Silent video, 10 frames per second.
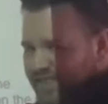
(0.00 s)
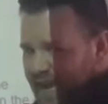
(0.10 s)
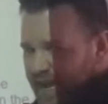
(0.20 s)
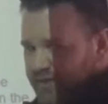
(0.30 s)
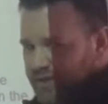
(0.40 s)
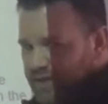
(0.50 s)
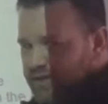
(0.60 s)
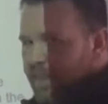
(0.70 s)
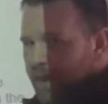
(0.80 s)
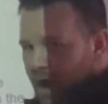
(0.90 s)

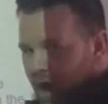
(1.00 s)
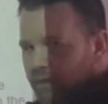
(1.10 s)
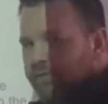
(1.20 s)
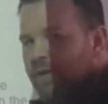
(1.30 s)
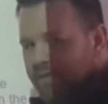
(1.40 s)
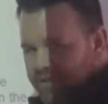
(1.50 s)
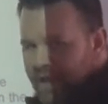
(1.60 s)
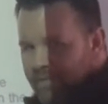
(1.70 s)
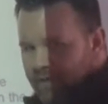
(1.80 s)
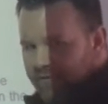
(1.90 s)
stages of the
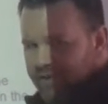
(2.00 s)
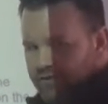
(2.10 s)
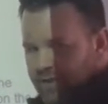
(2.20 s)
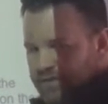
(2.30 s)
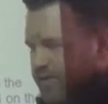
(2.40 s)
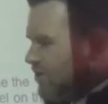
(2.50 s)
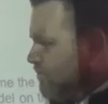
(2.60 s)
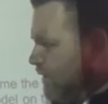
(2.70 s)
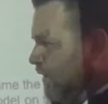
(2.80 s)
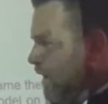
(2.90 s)
demographic transition
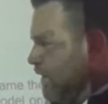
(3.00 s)
model,